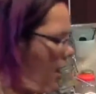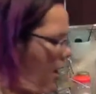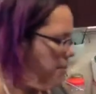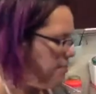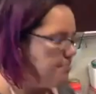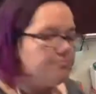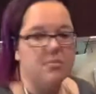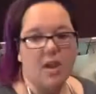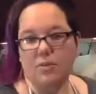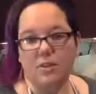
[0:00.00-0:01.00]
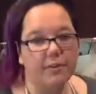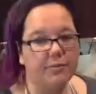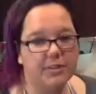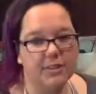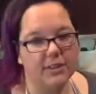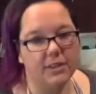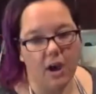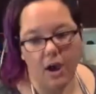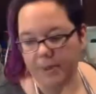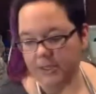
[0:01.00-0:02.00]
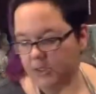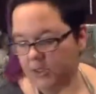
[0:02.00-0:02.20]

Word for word: um, I would love to see in the comments